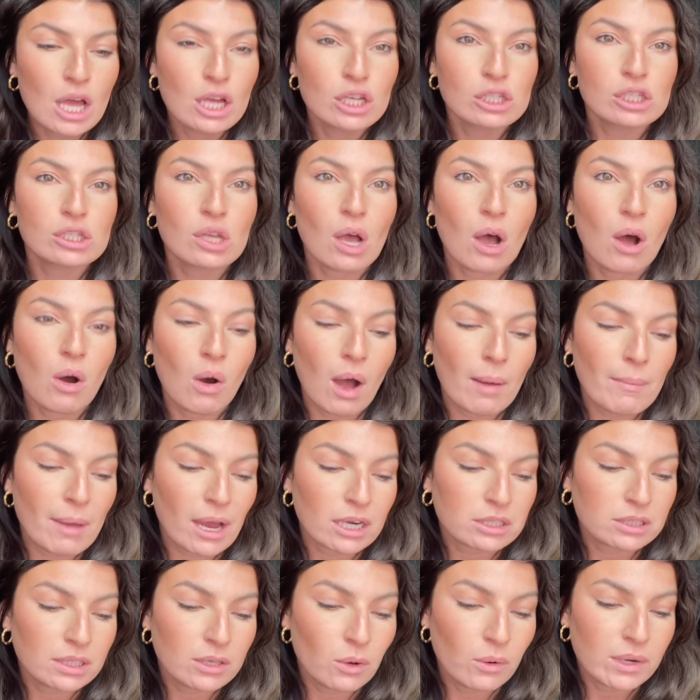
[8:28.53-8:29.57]
So I'm
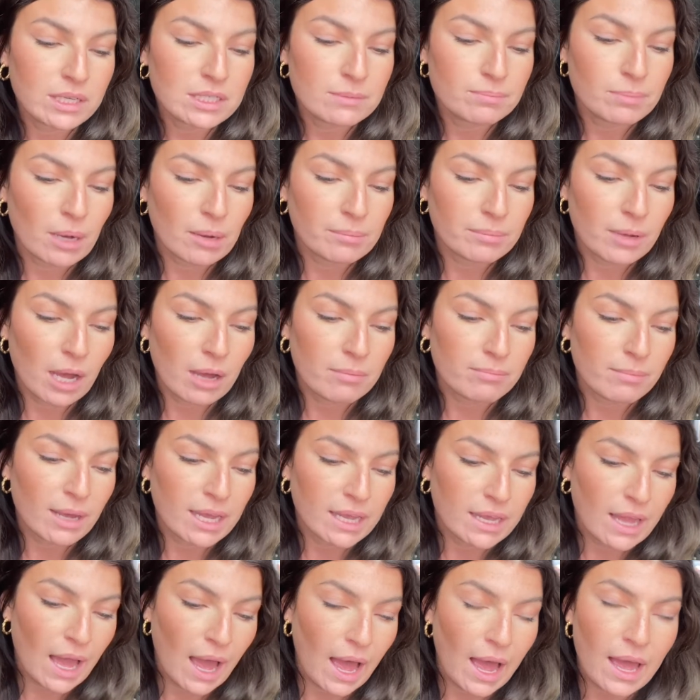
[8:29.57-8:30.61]
actually going to bump up my
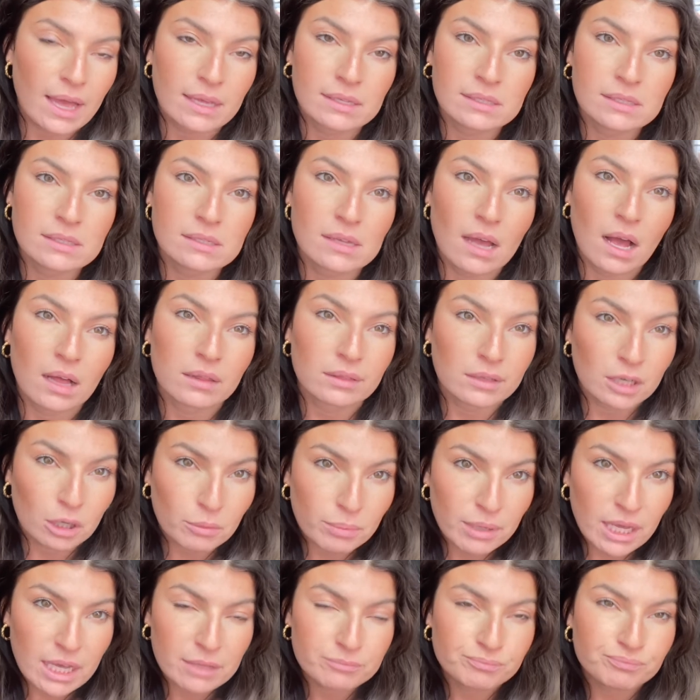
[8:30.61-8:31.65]
gas a little
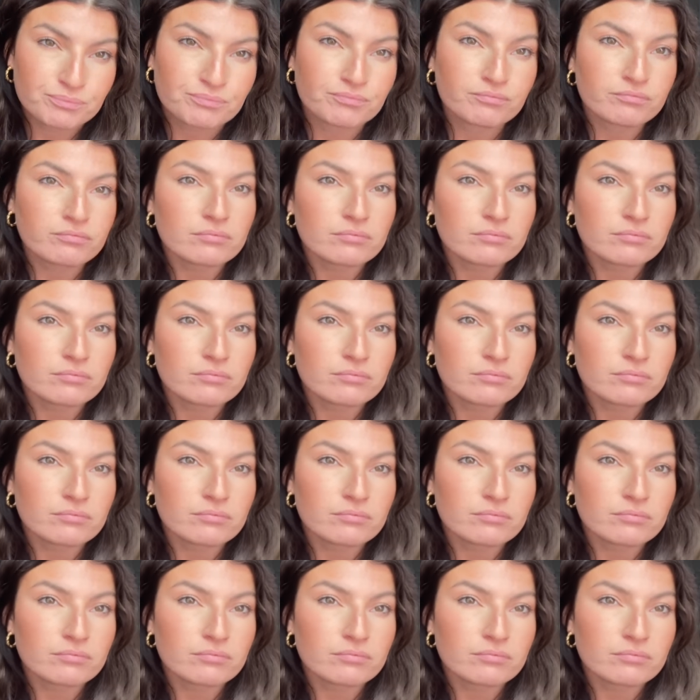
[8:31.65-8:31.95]
bit.